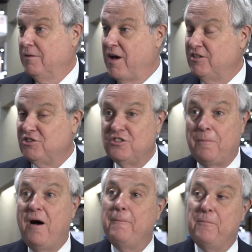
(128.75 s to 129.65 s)
It monitors the
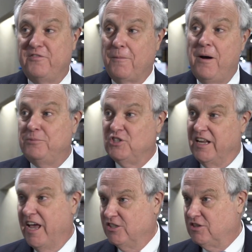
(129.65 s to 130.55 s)
pump, if the pump's
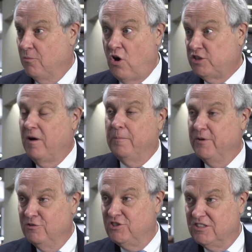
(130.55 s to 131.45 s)
engaged, the wash pump in
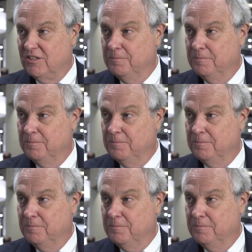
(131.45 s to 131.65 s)
your system.